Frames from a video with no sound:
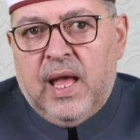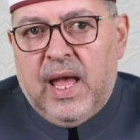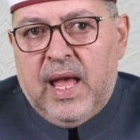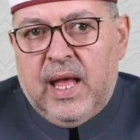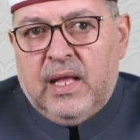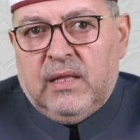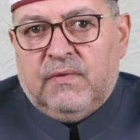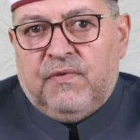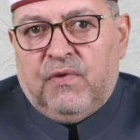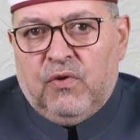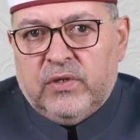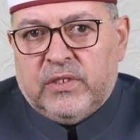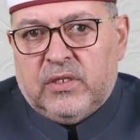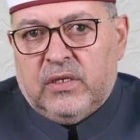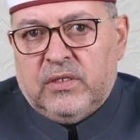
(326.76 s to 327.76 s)
and
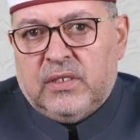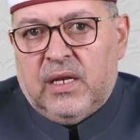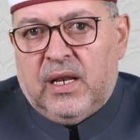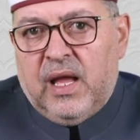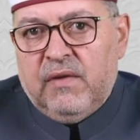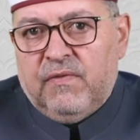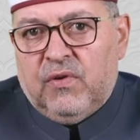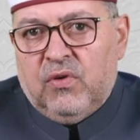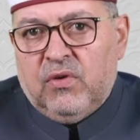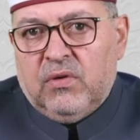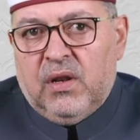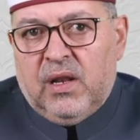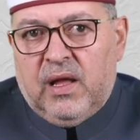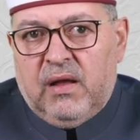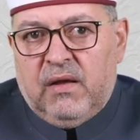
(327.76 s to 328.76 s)
fosters a lifelong
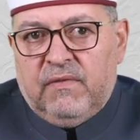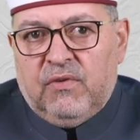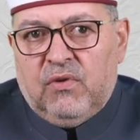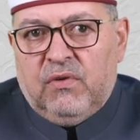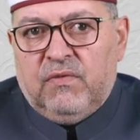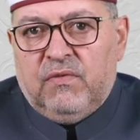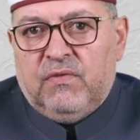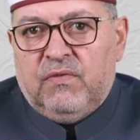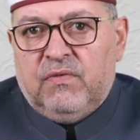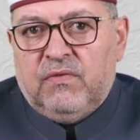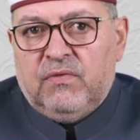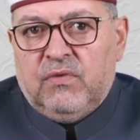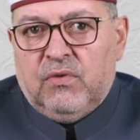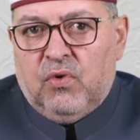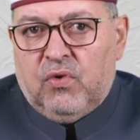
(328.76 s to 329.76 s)
love of
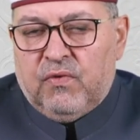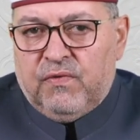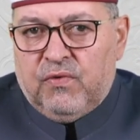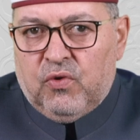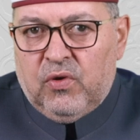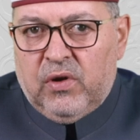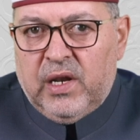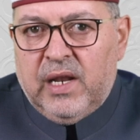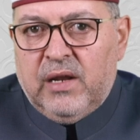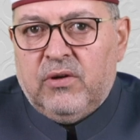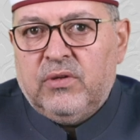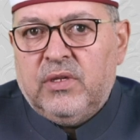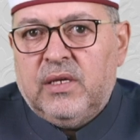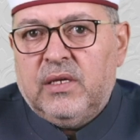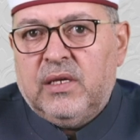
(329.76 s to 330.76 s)
or for
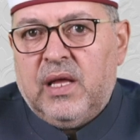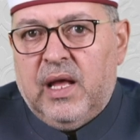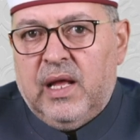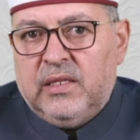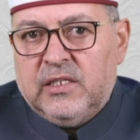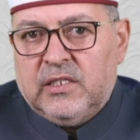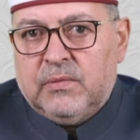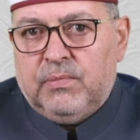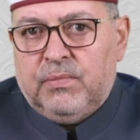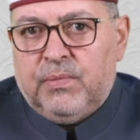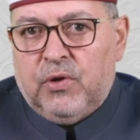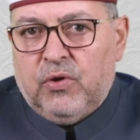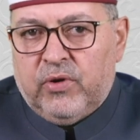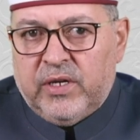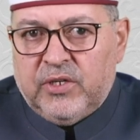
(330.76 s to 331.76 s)
learning and
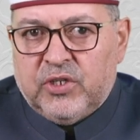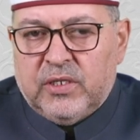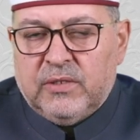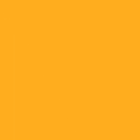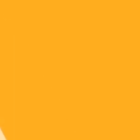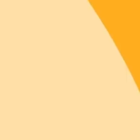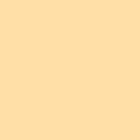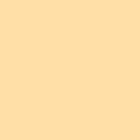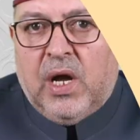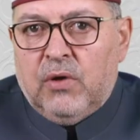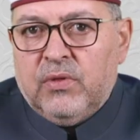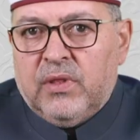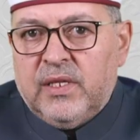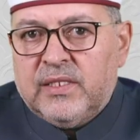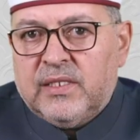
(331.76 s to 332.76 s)
exploration.
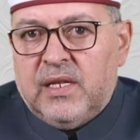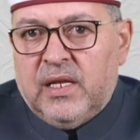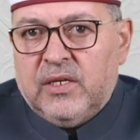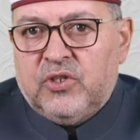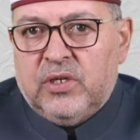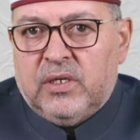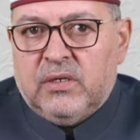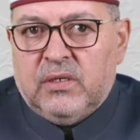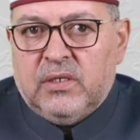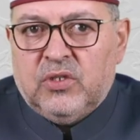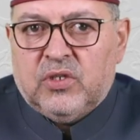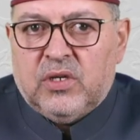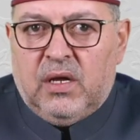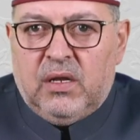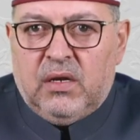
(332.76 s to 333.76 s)
Throughout this lecture,
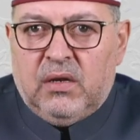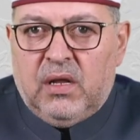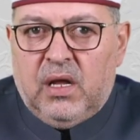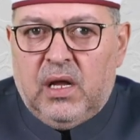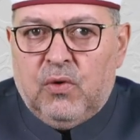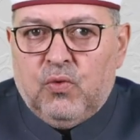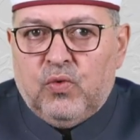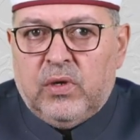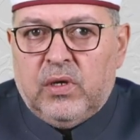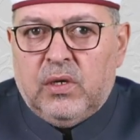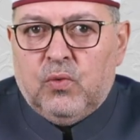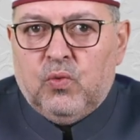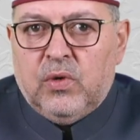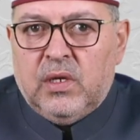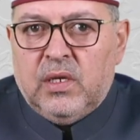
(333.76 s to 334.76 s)
inshallah, we
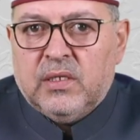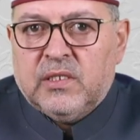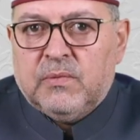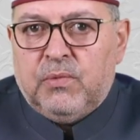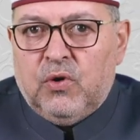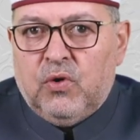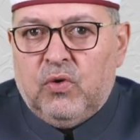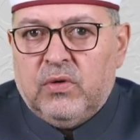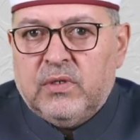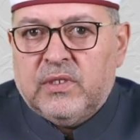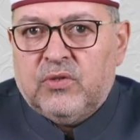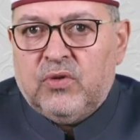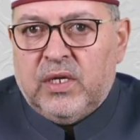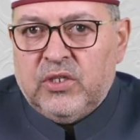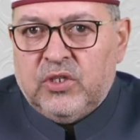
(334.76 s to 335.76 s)
will explore
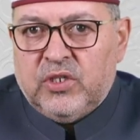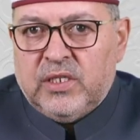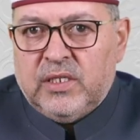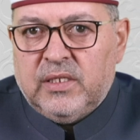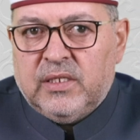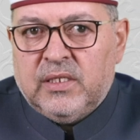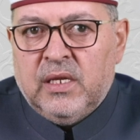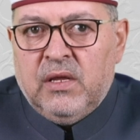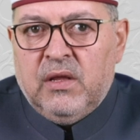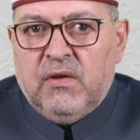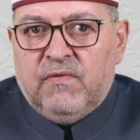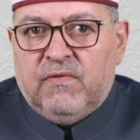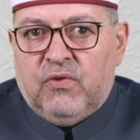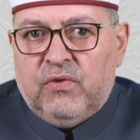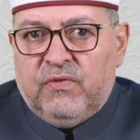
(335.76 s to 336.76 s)
strategies
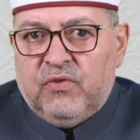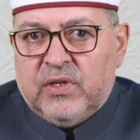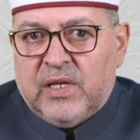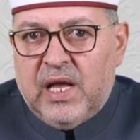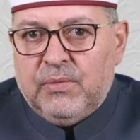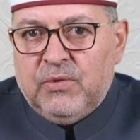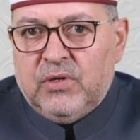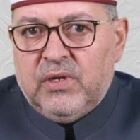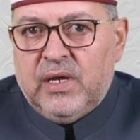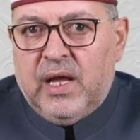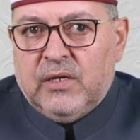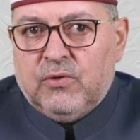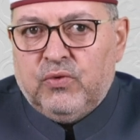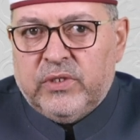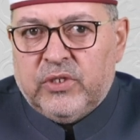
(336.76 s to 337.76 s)
for vocabulary
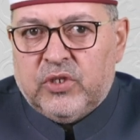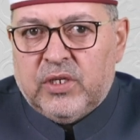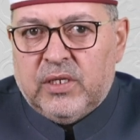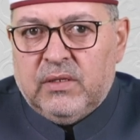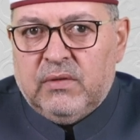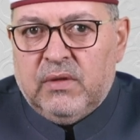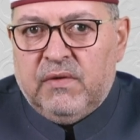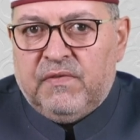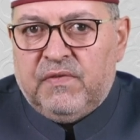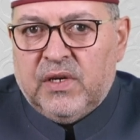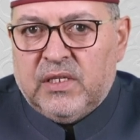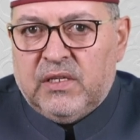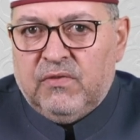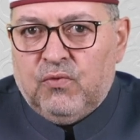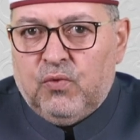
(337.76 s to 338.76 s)
acquisition,
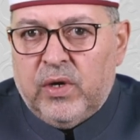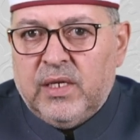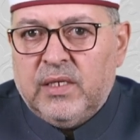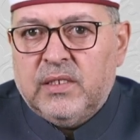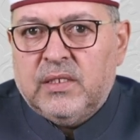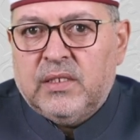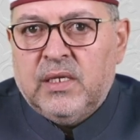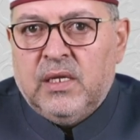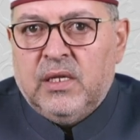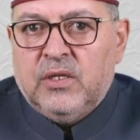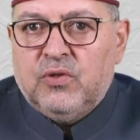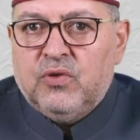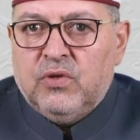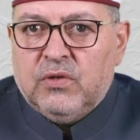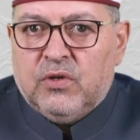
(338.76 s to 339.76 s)
effective ways
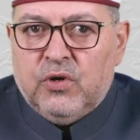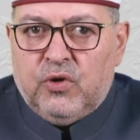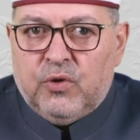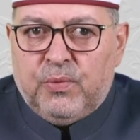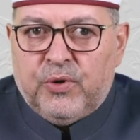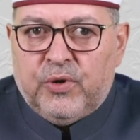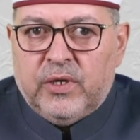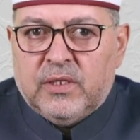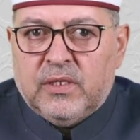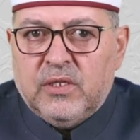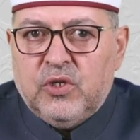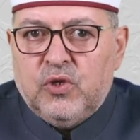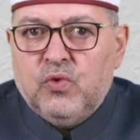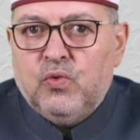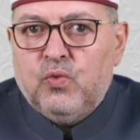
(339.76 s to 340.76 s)
to incorporate
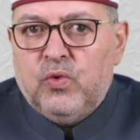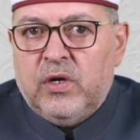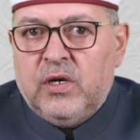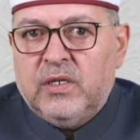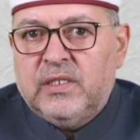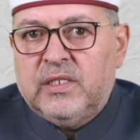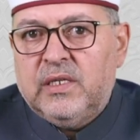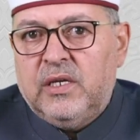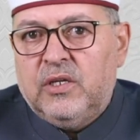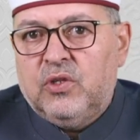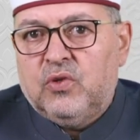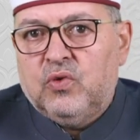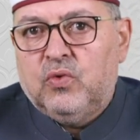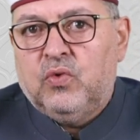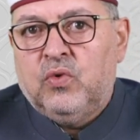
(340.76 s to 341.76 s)
new words
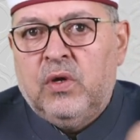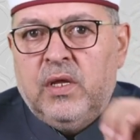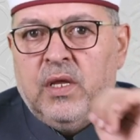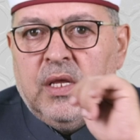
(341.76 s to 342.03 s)
into